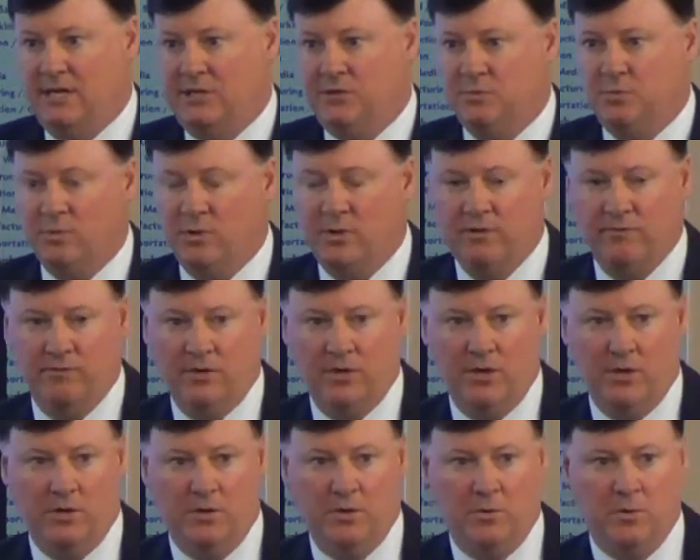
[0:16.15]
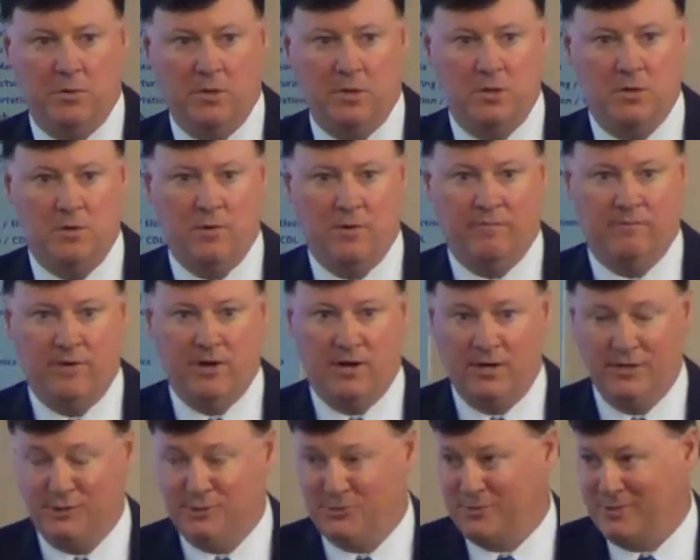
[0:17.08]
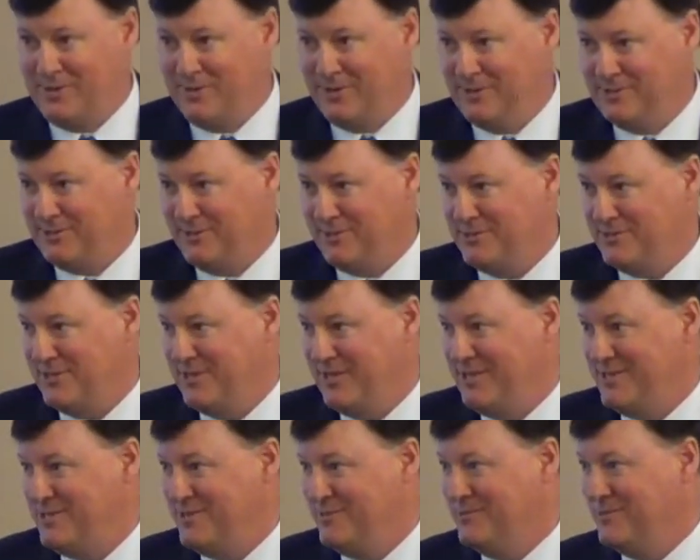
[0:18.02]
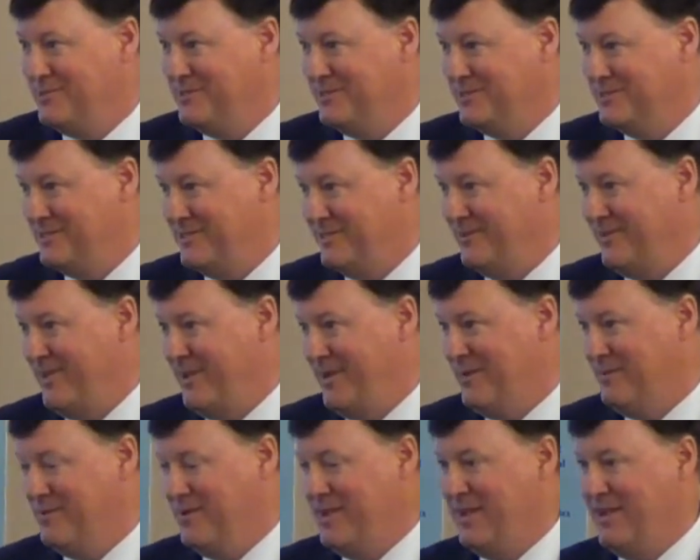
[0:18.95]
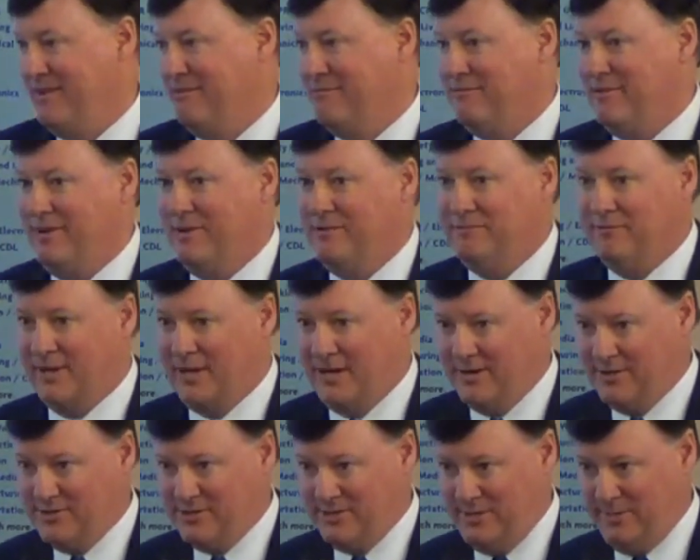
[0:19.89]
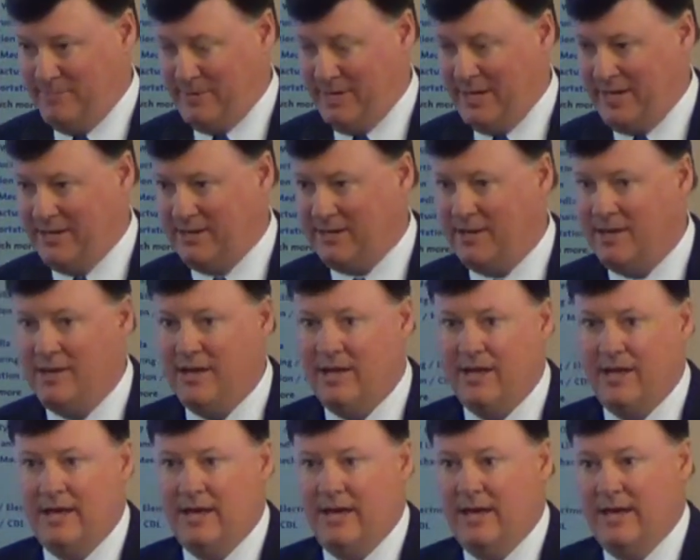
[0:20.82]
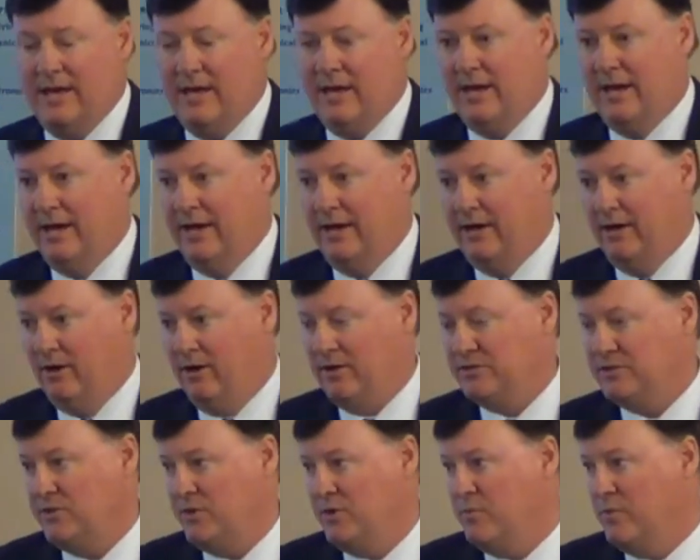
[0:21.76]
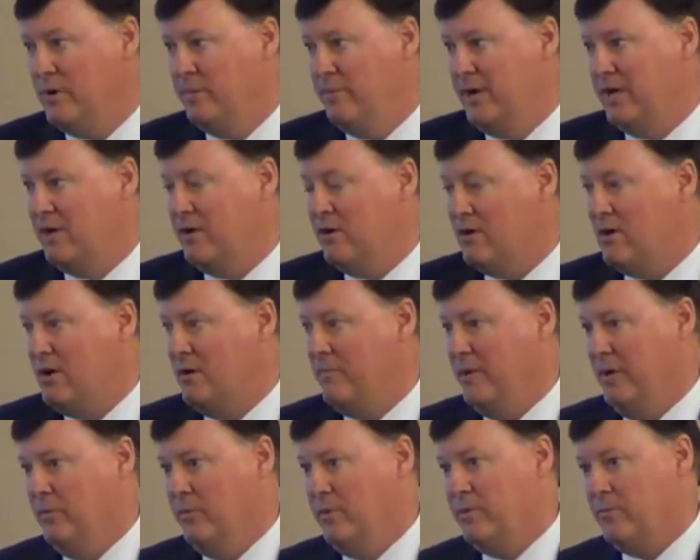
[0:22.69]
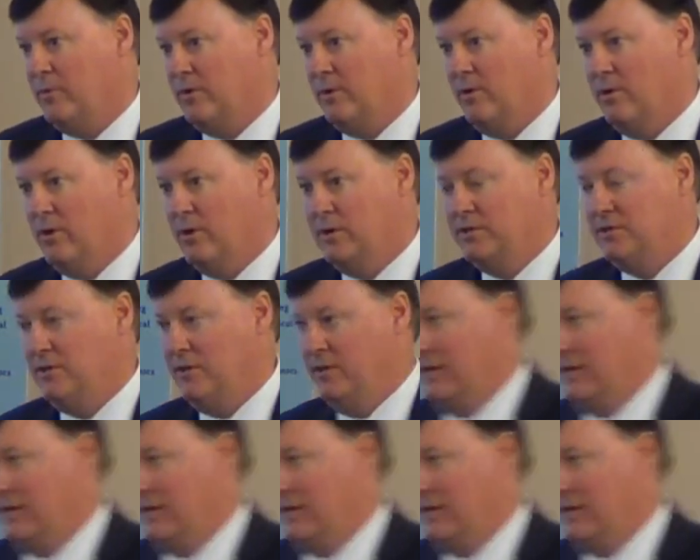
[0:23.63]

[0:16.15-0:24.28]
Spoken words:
each one of you who have not joined our association will consider that. We have flyers in the back. Also do want to make a comment with regard to